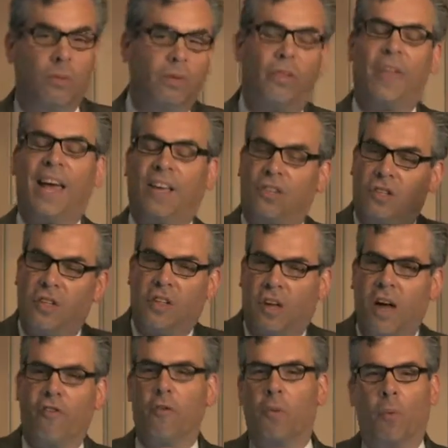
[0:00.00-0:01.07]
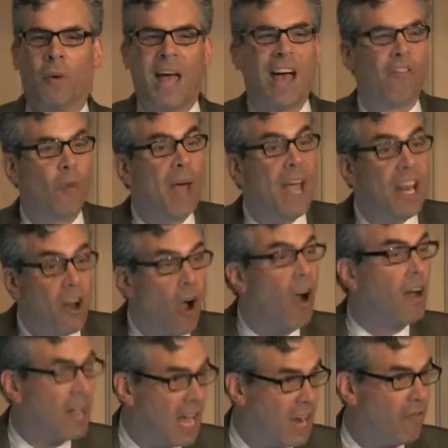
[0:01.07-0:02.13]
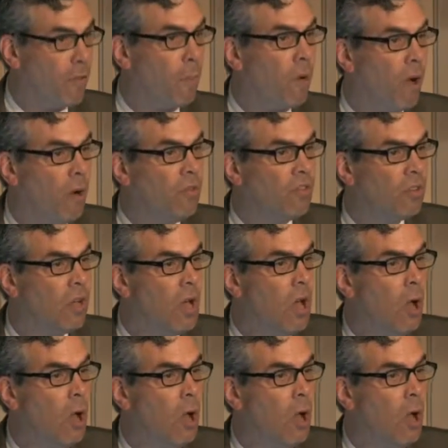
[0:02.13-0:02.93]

thanks to the government we have radar kind of approach,